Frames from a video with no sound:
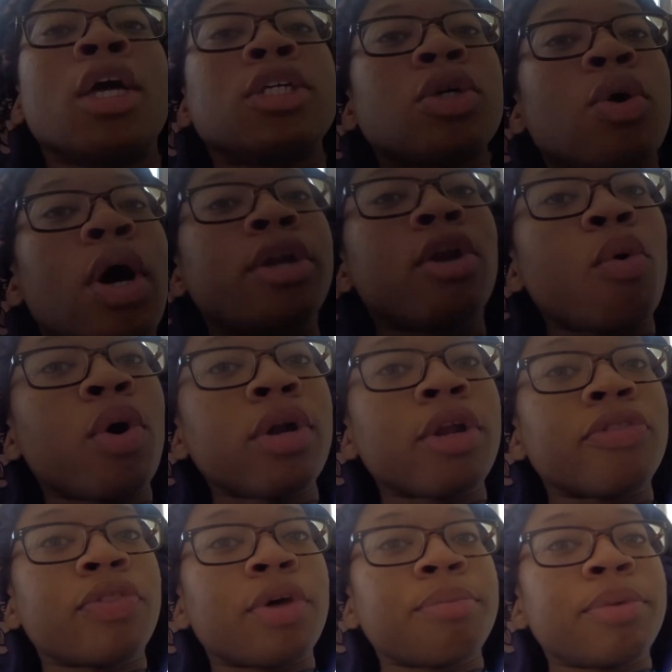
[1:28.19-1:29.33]
So I know on the
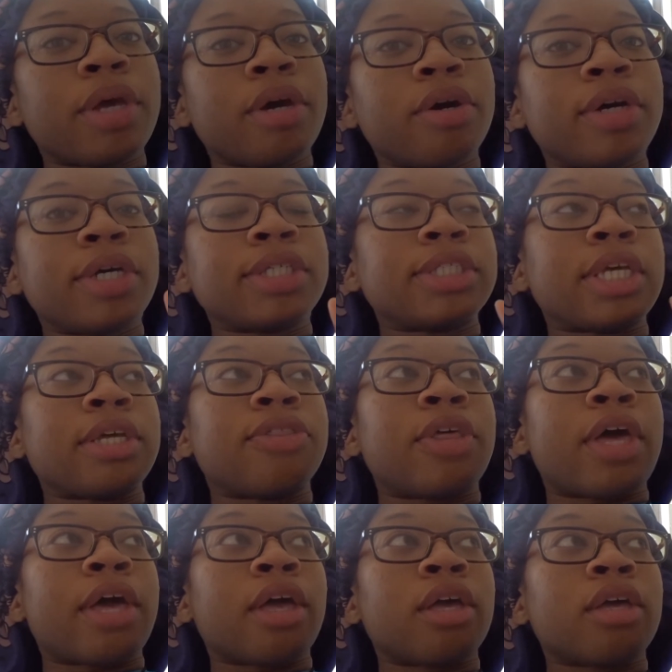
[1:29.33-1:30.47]
thumbnail it said
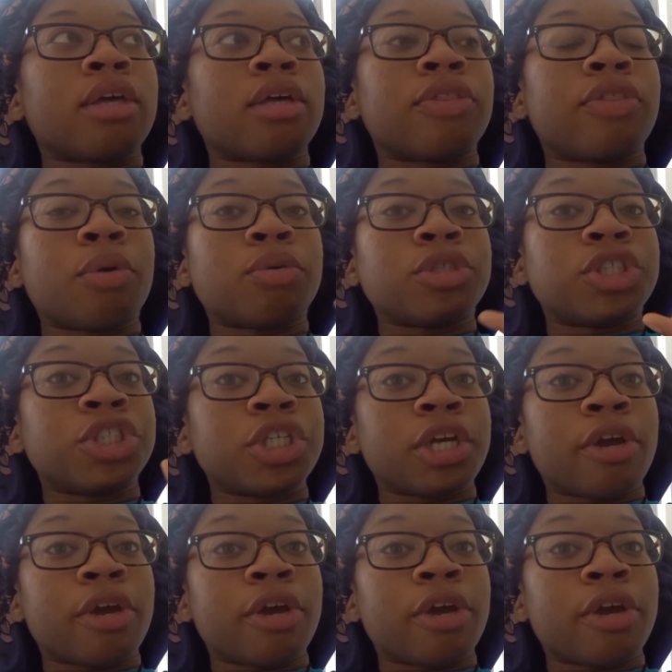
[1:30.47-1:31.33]
that there was shit